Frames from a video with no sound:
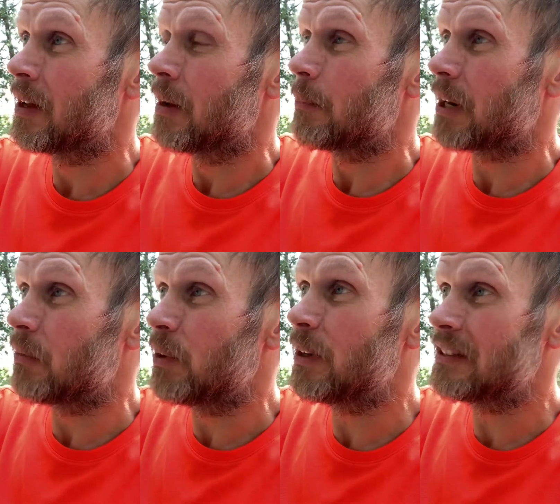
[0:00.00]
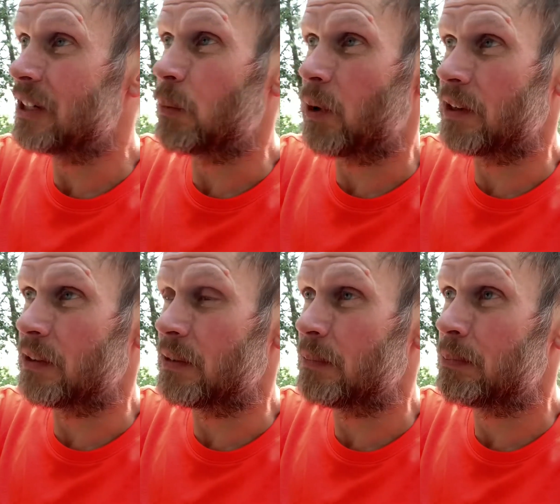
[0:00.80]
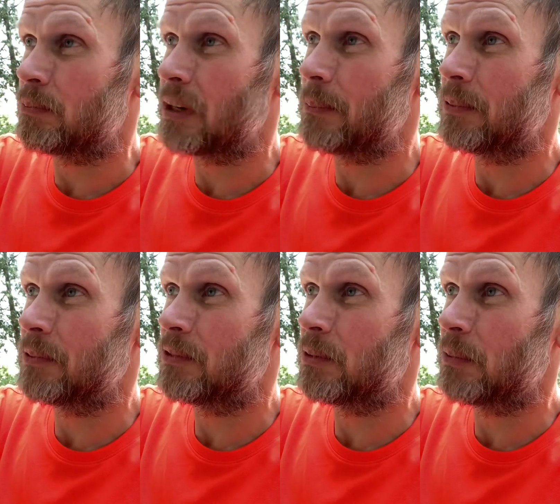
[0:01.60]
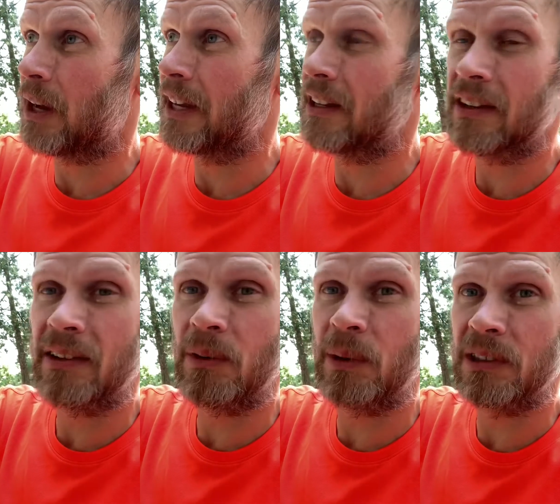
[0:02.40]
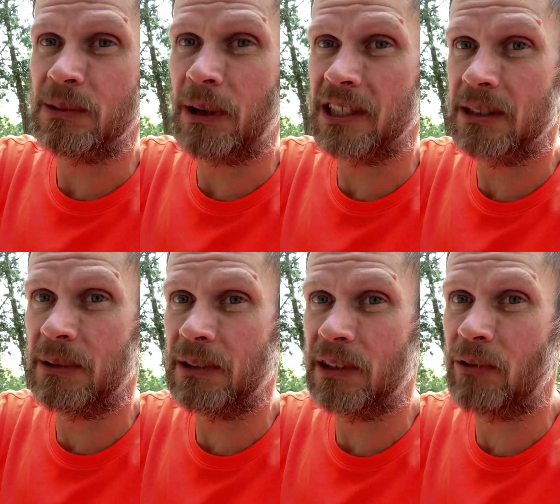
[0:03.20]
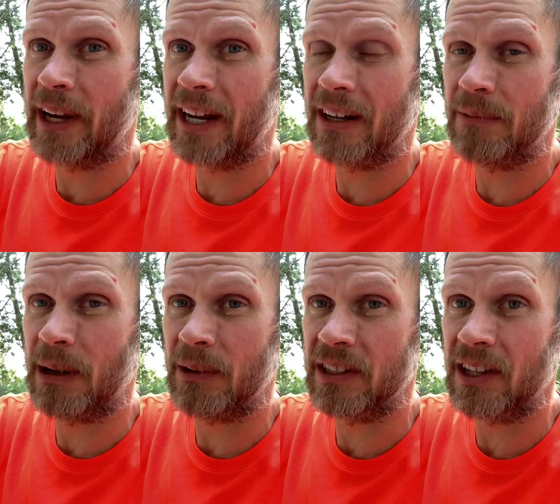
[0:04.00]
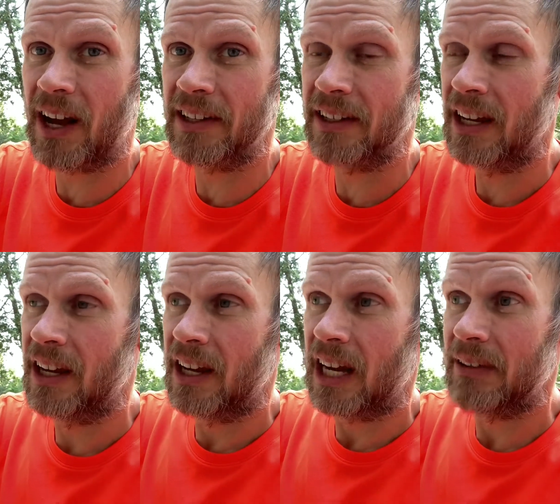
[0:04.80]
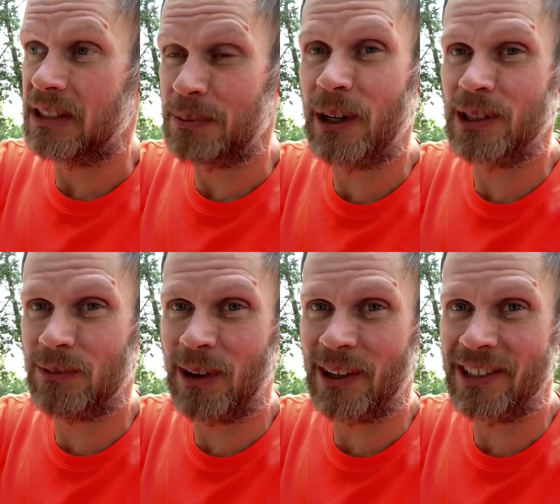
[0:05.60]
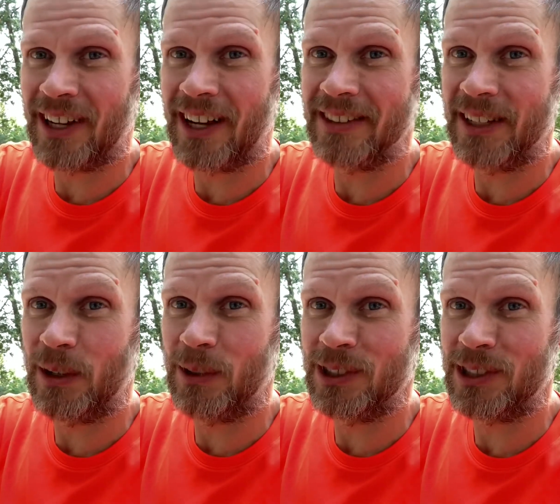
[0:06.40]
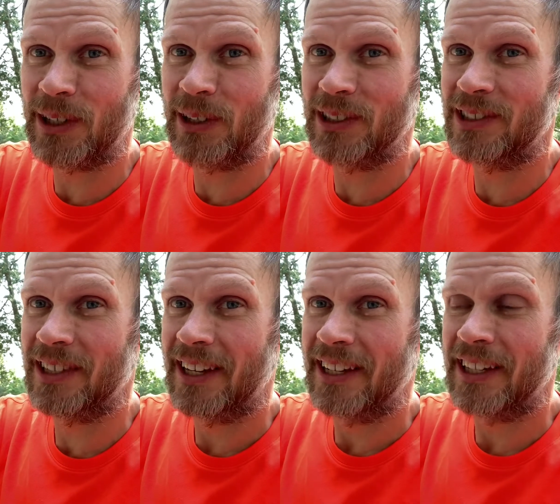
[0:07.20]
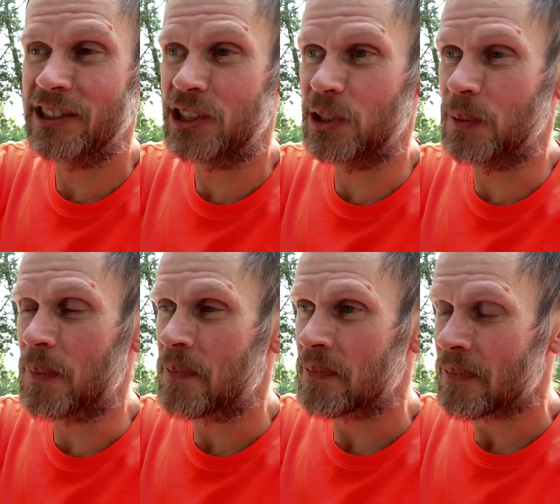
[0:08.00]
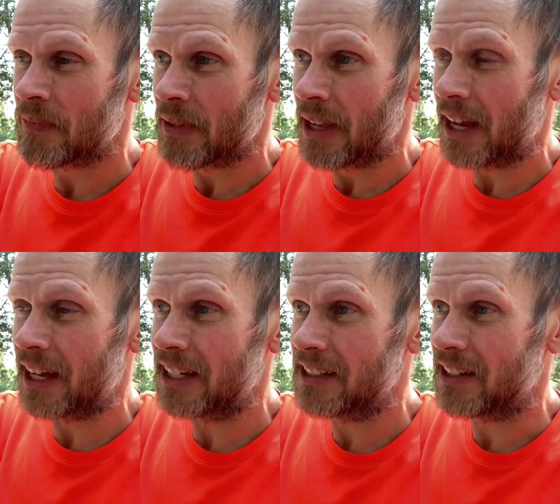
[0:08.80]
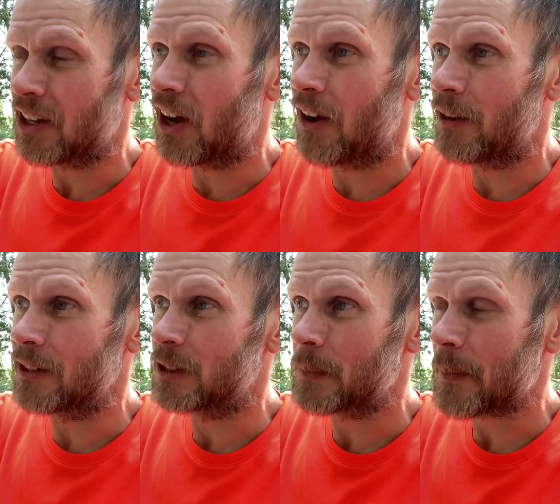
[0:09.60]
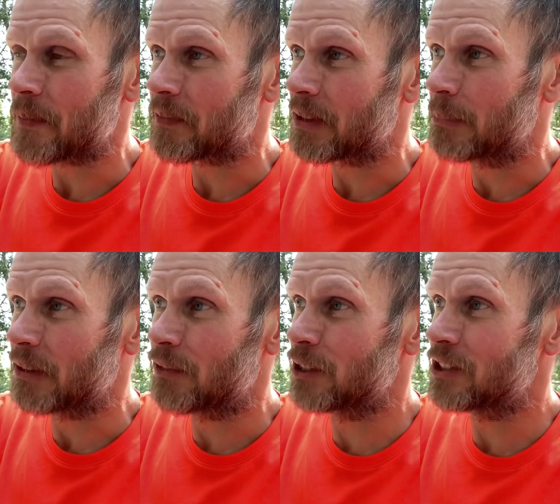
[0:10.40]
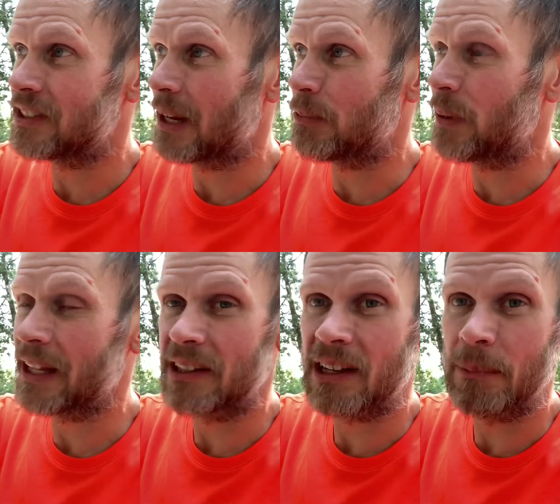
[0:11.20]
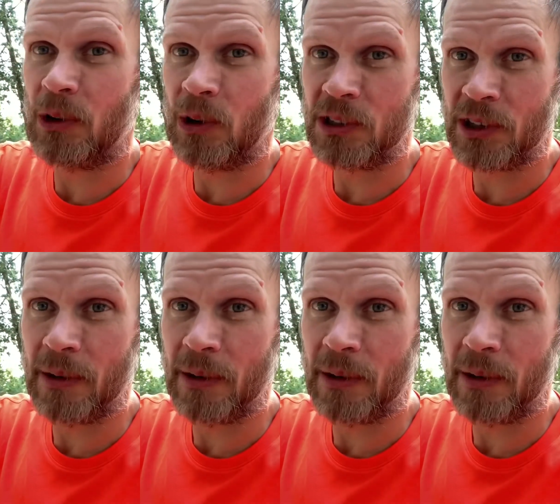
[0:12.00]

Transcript: But I really didn't want to prep to hike when there's possibility of rain on Mount Katahdin. I've experienced with Mount Katahdin. I know it's a serious issue. I hiked it in college. My first attempt, we had to turn